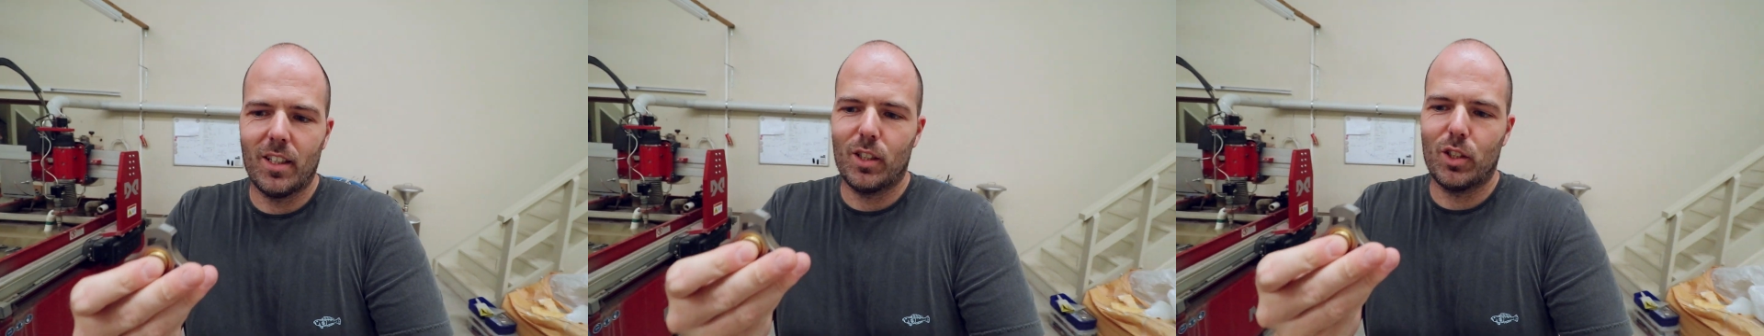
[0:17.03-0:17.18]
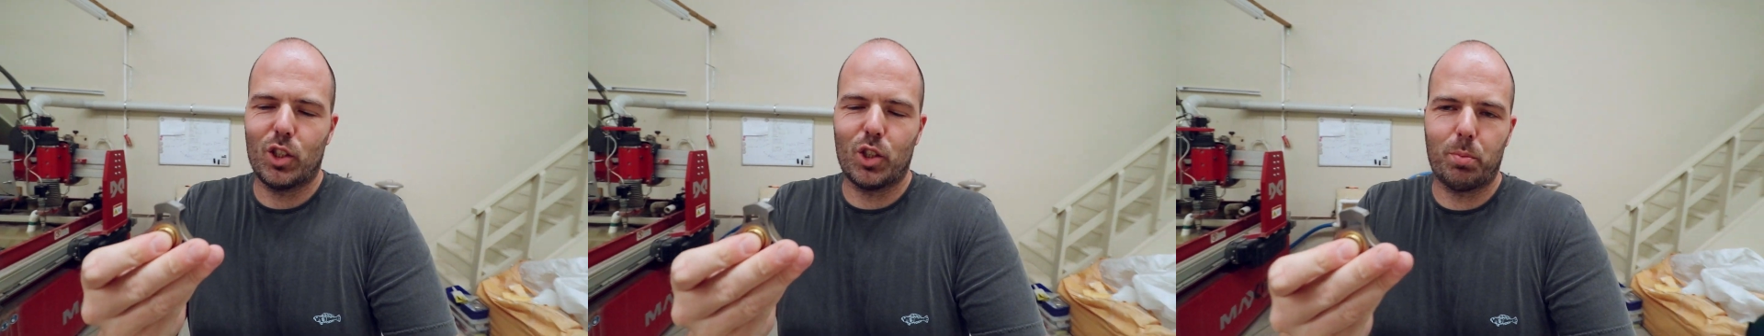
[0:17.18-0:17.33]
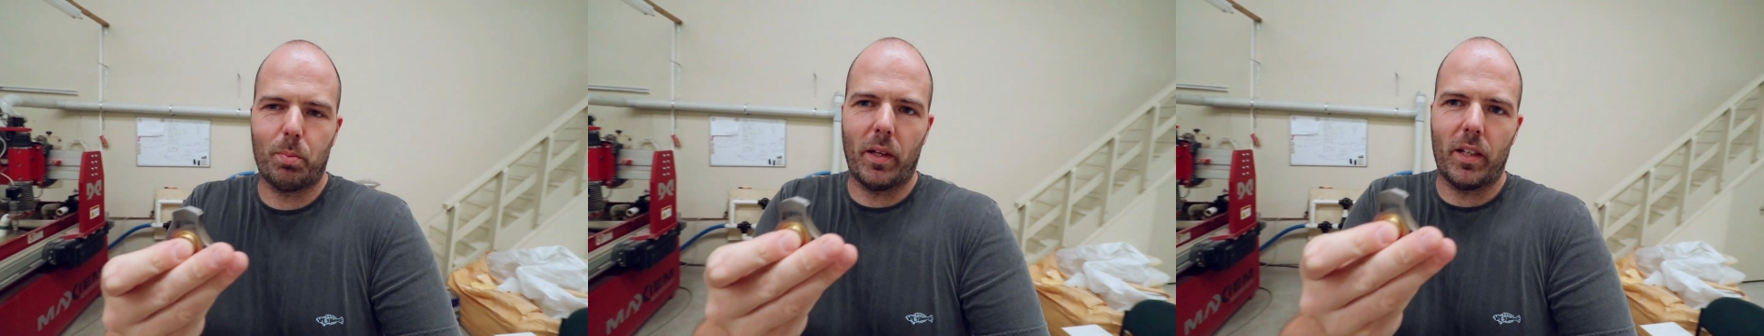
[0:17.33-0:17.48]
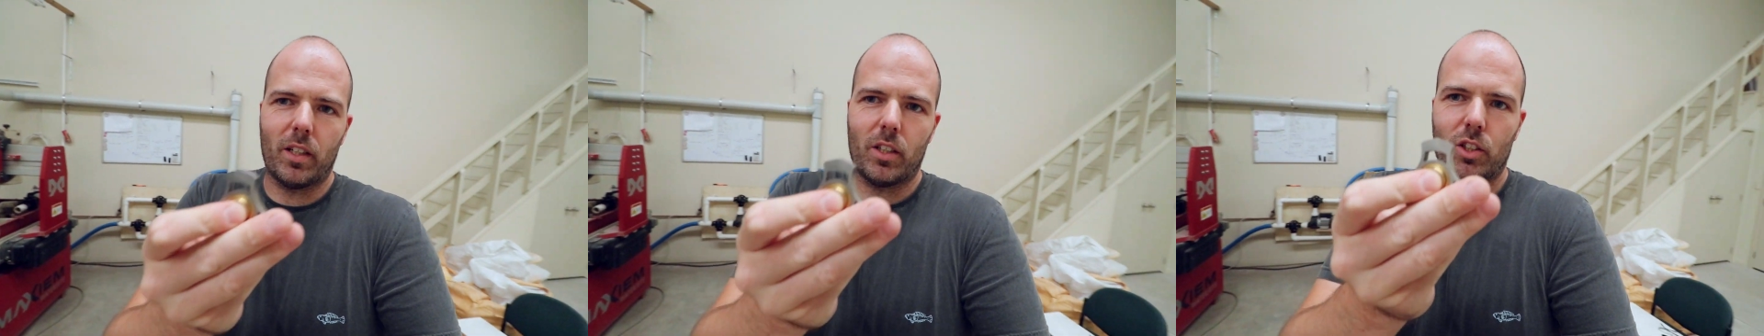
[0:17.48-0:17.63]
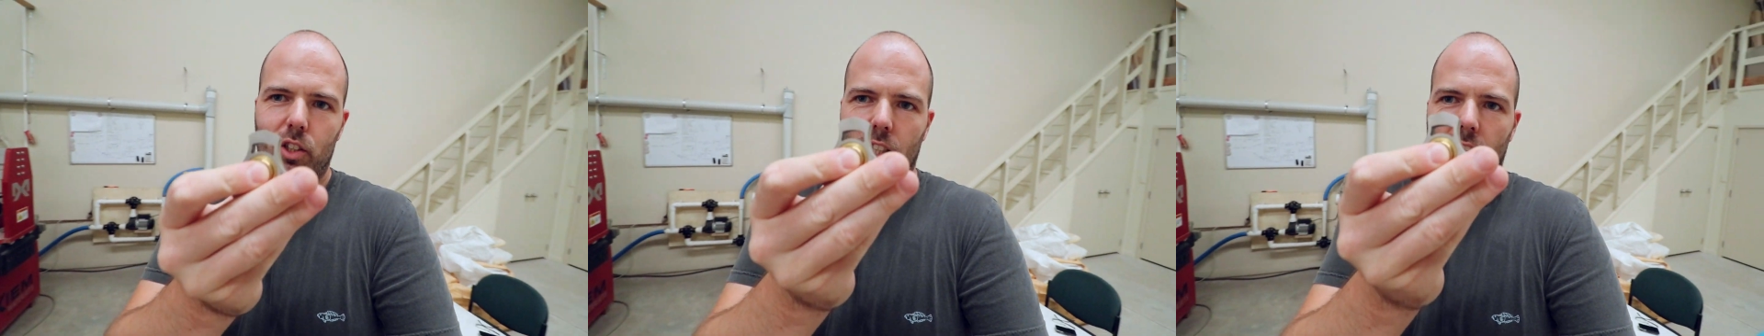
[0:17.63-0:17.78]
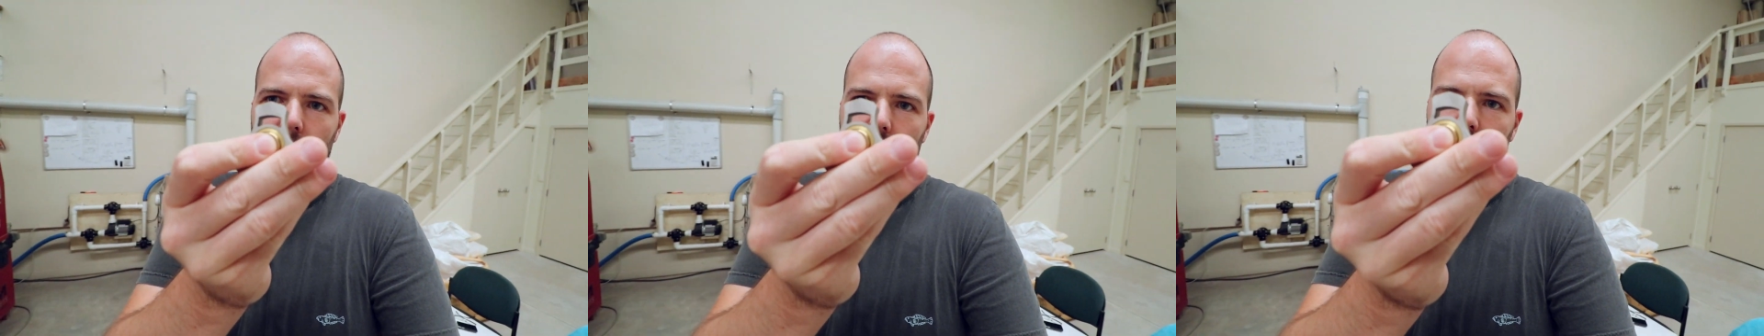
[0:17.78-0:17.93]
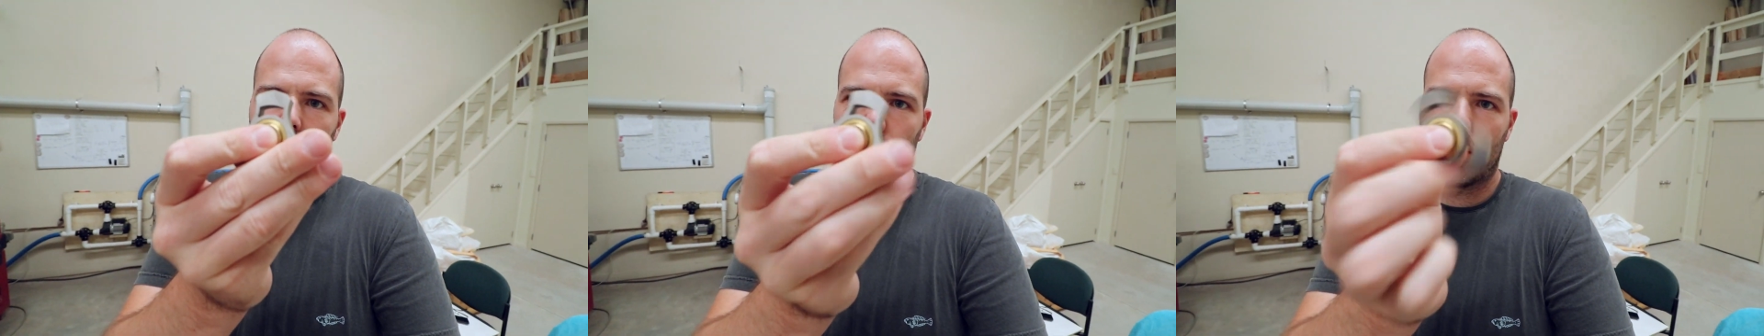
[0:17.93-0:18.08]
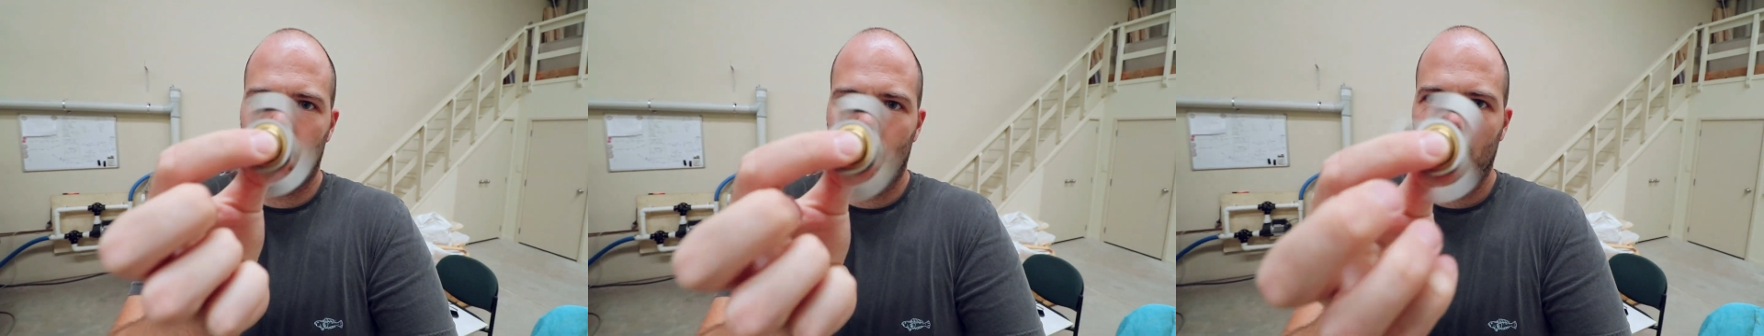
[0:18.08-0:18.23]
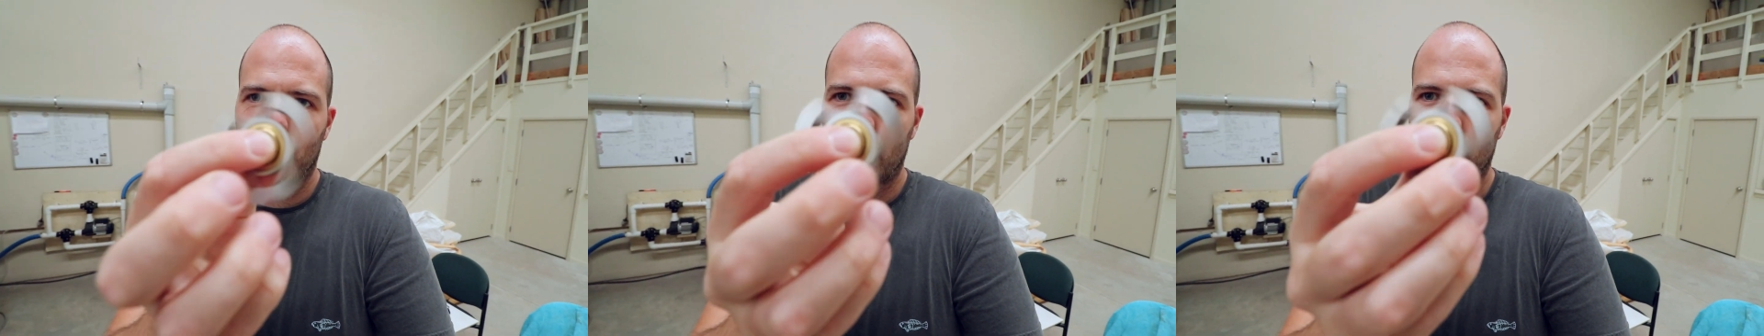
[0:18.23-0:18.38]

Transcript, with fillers: spinners as